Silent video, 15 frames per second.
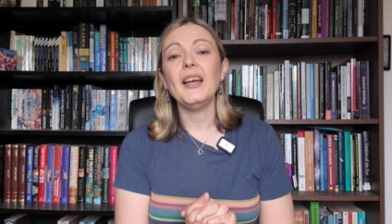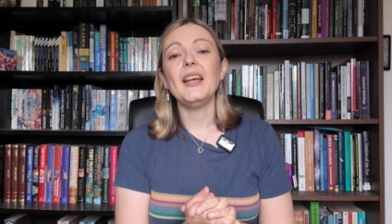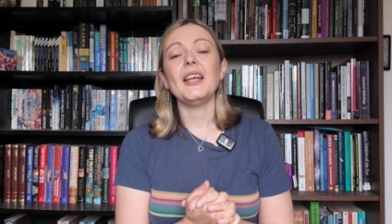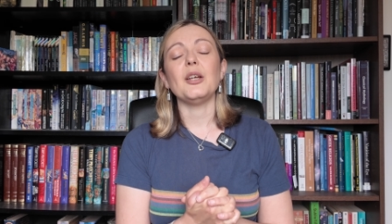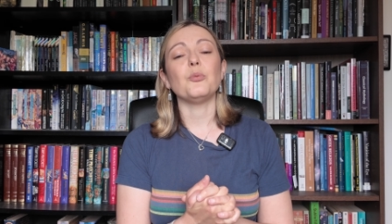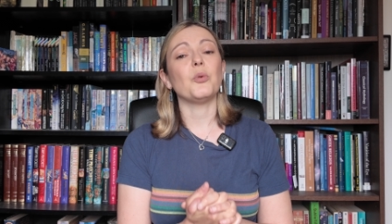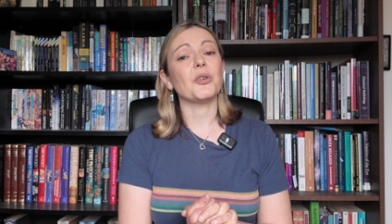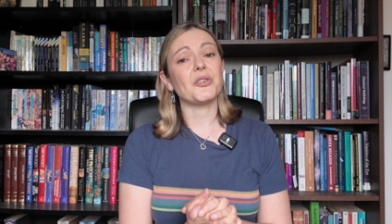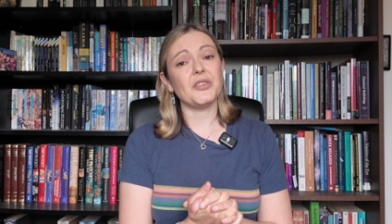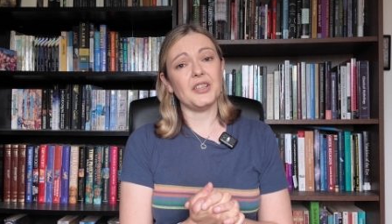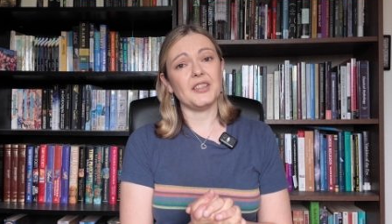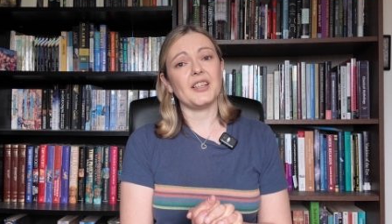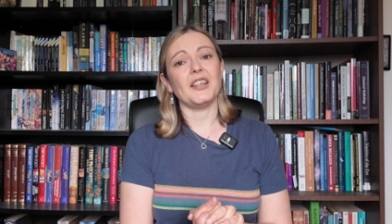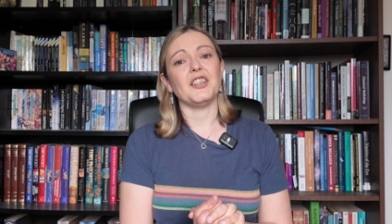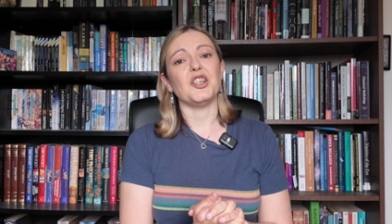It wasn't
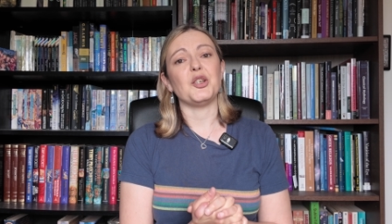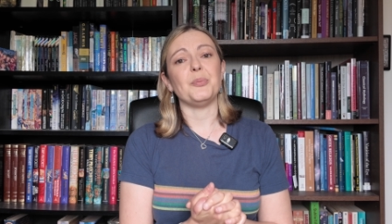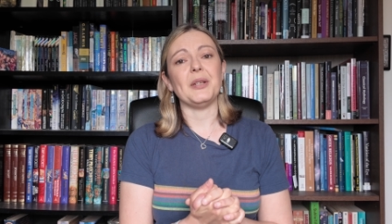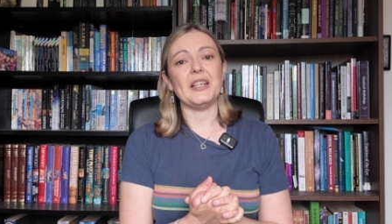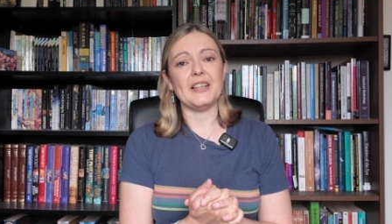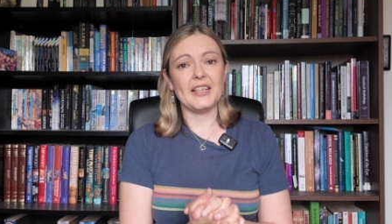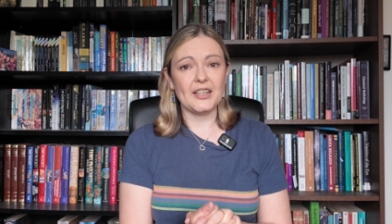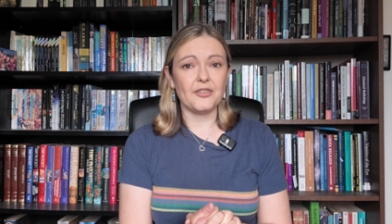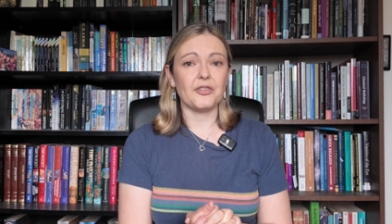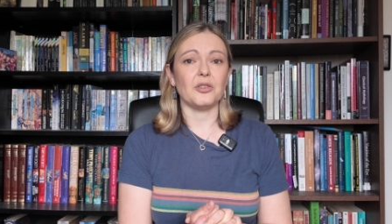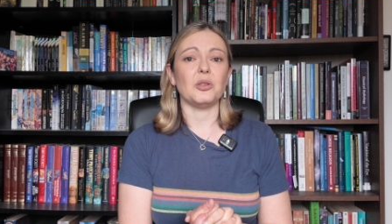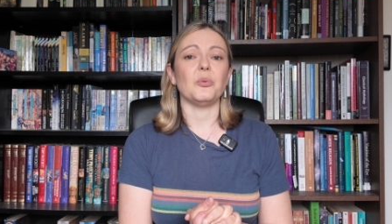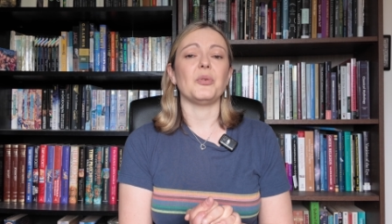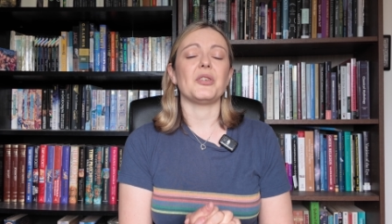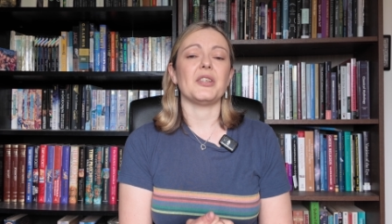intended to be lethal,
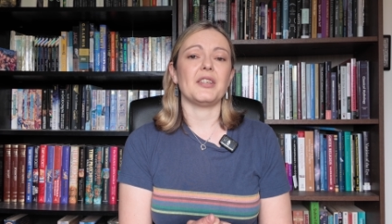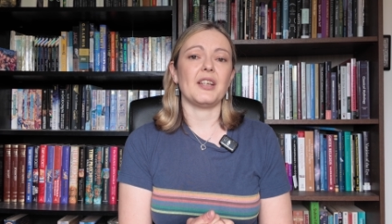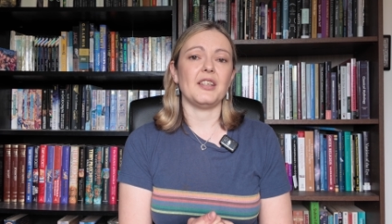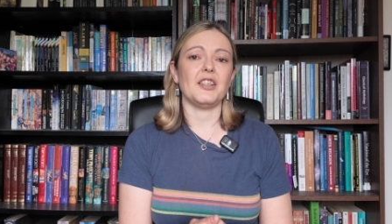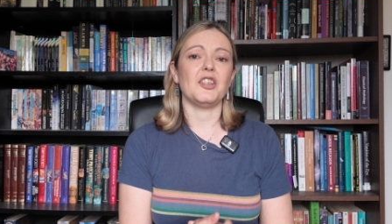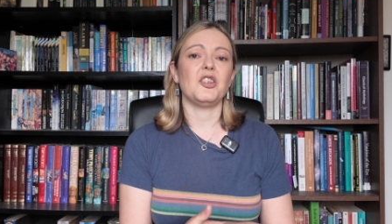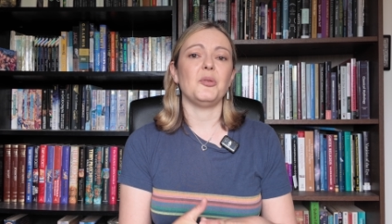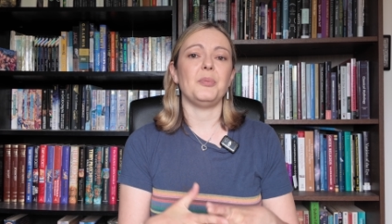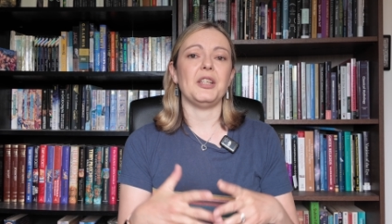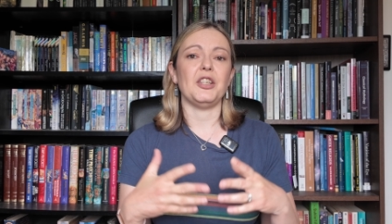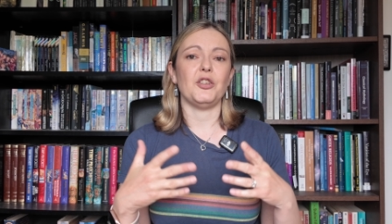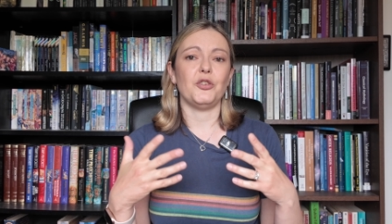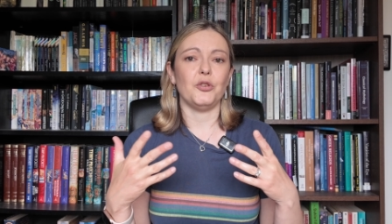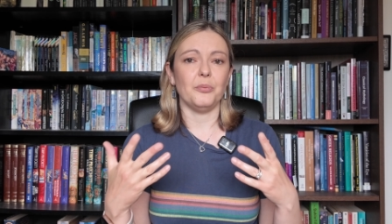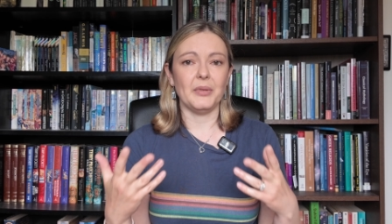it was intended to be
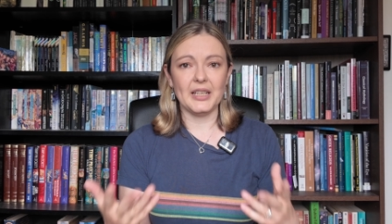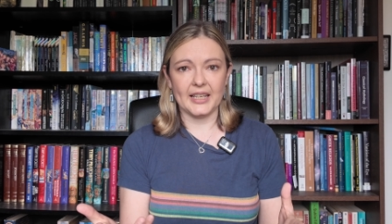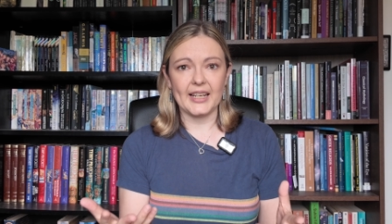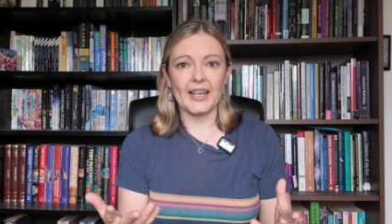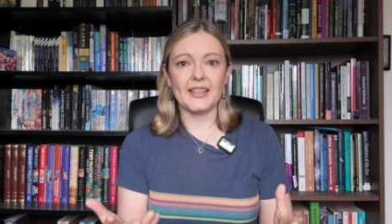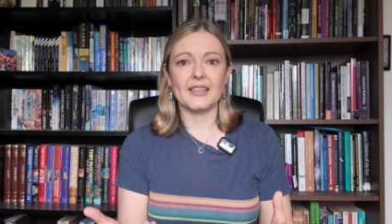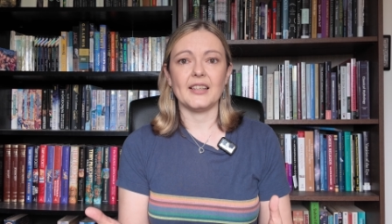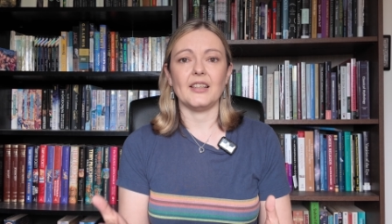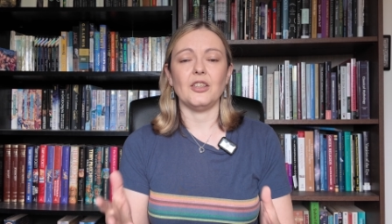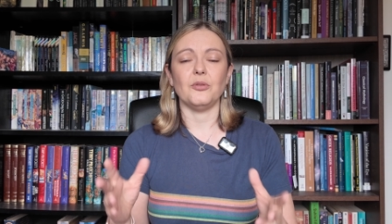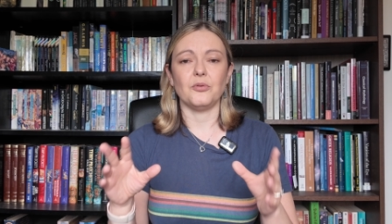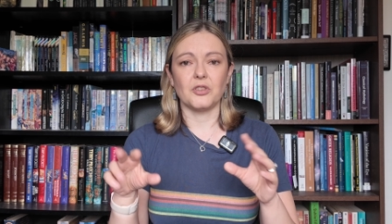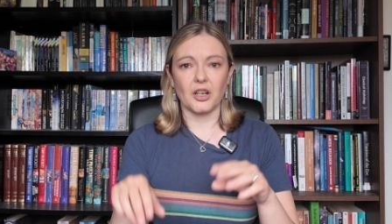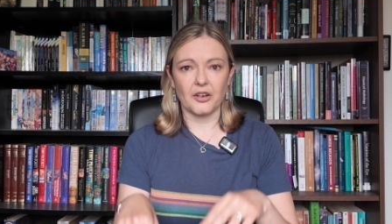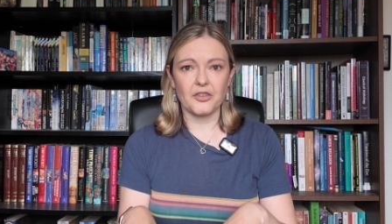humiliating. You
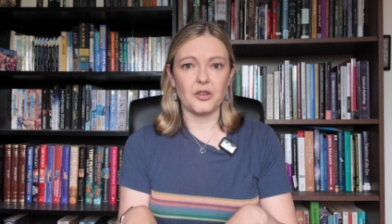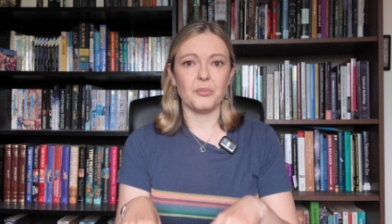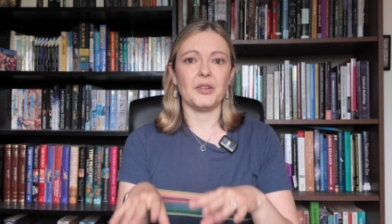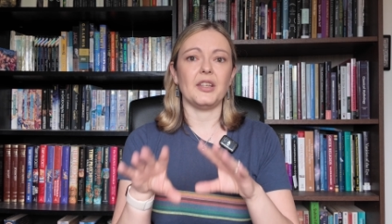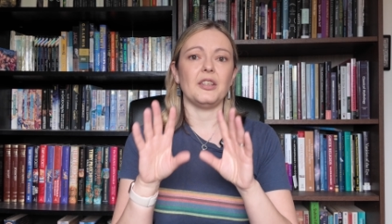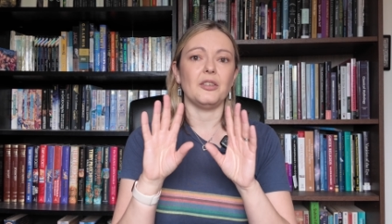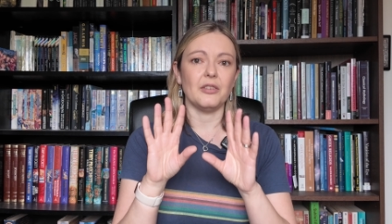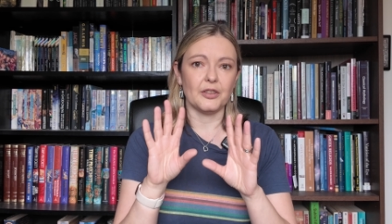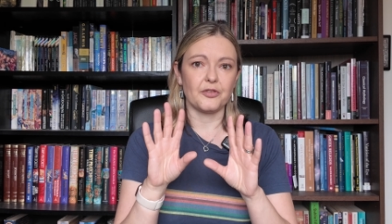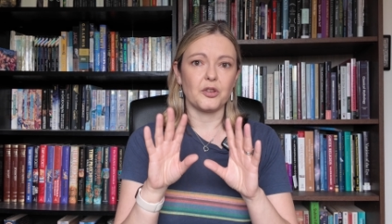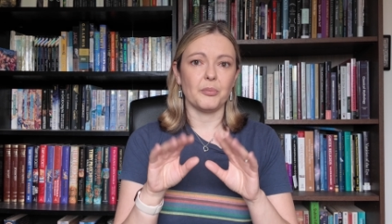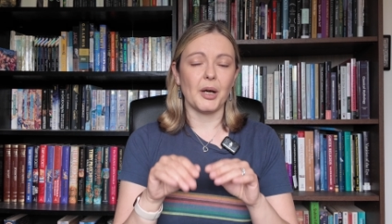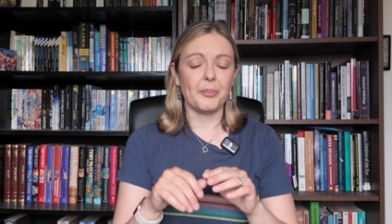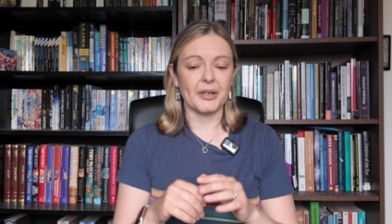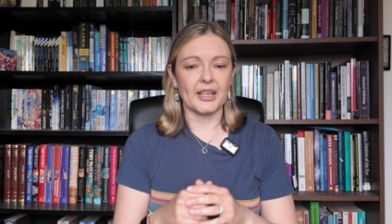duck them and then you lift
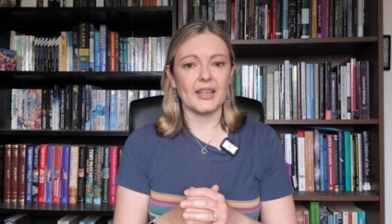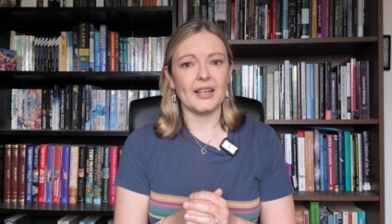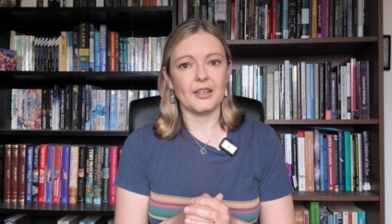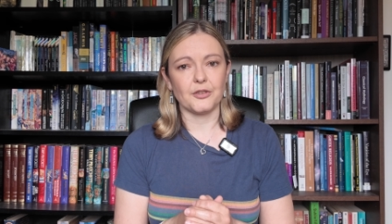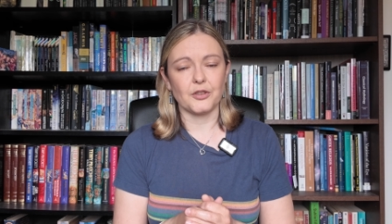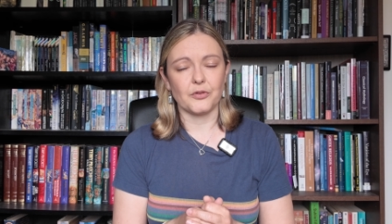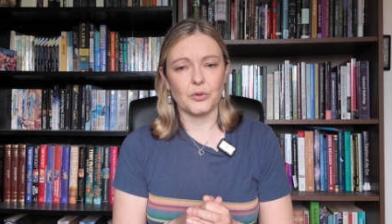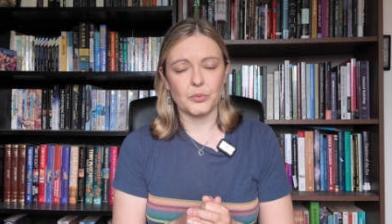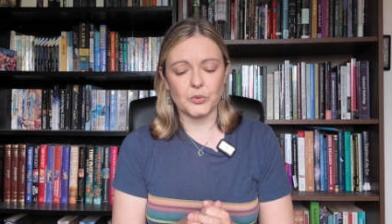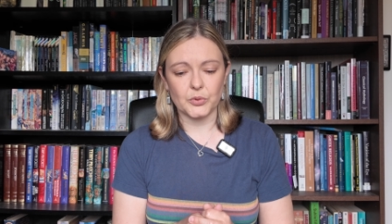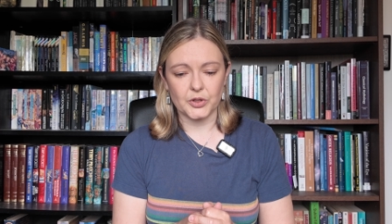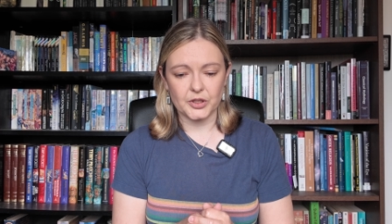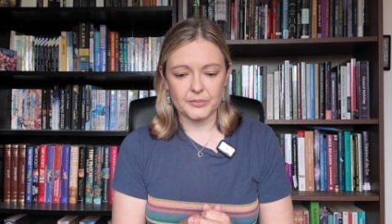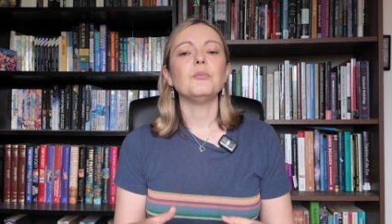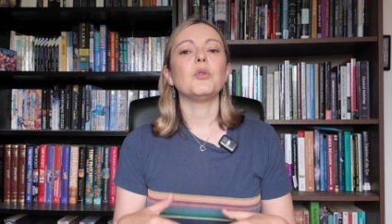them up again out of the
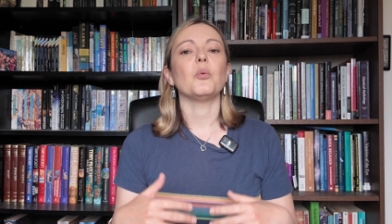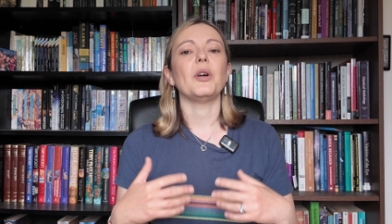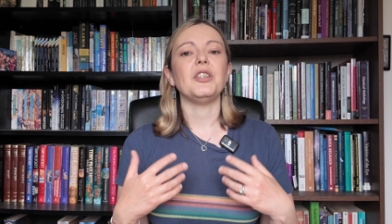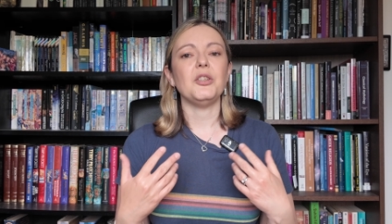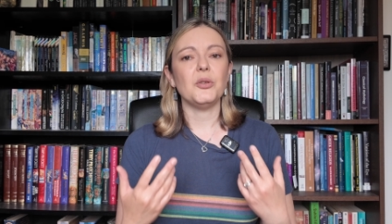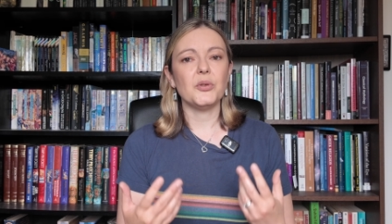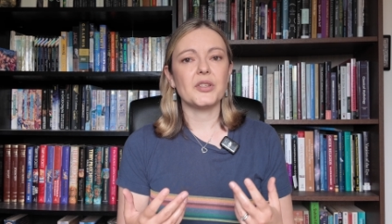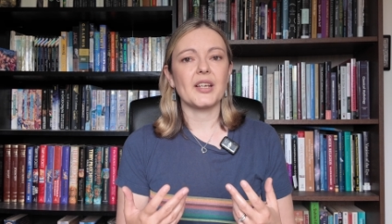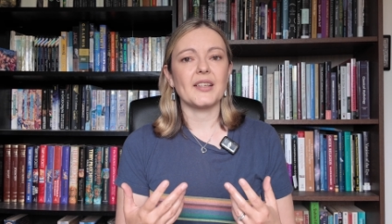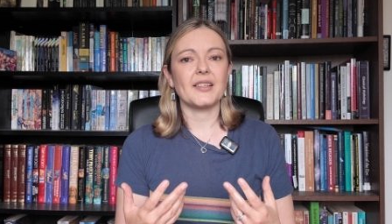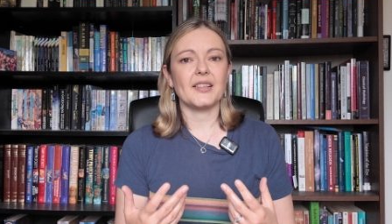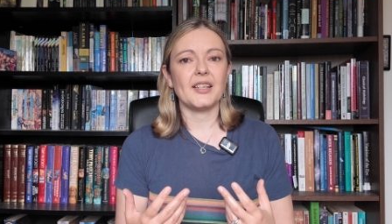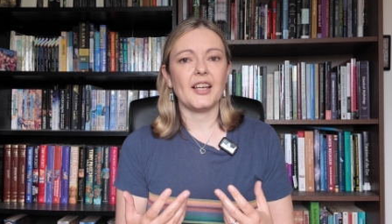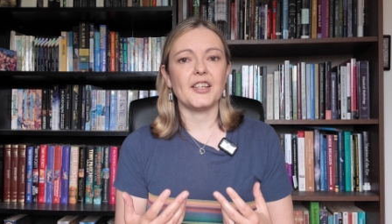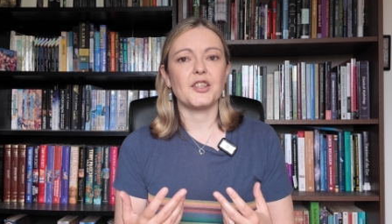water. But when used as a
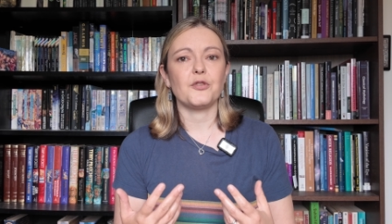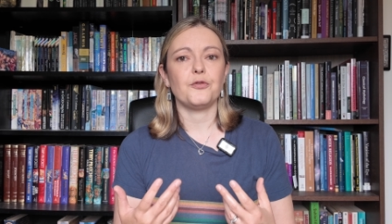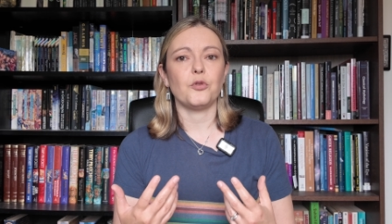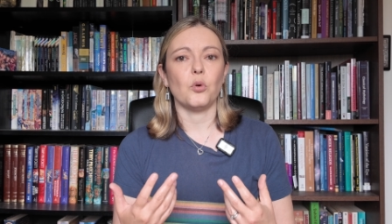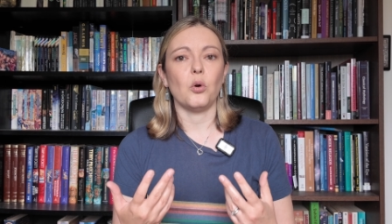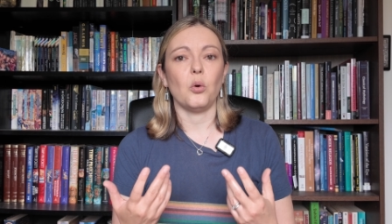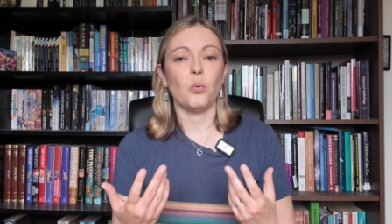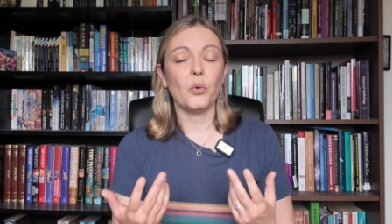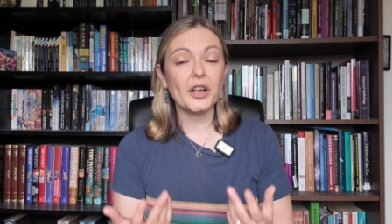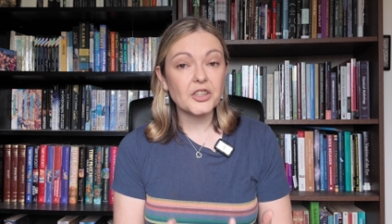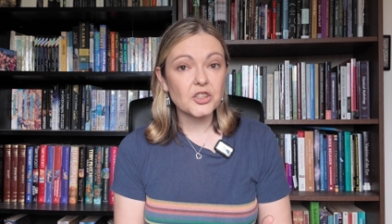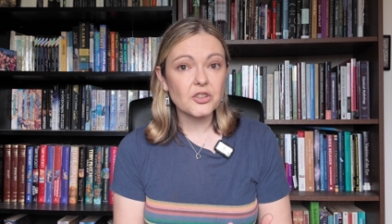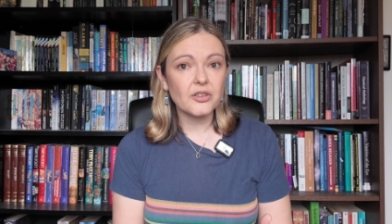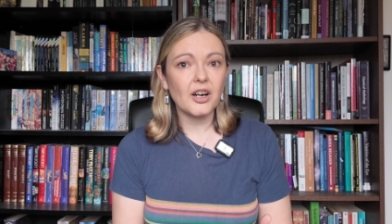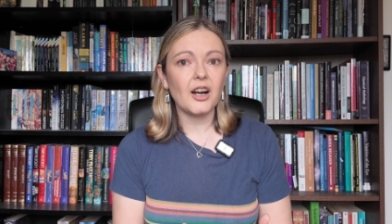test for
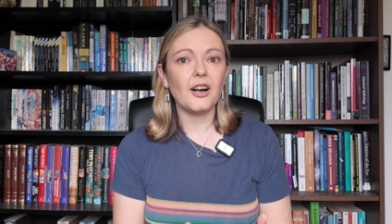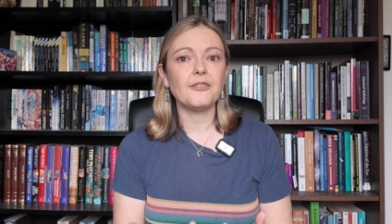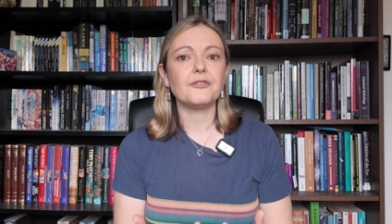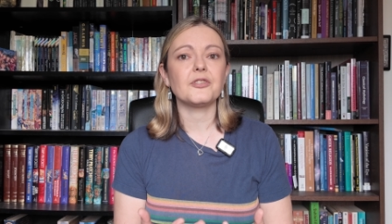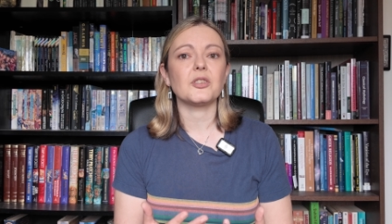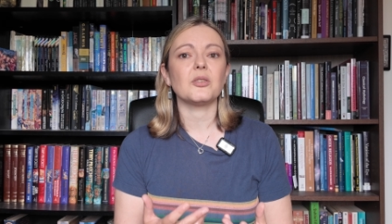witchcraft,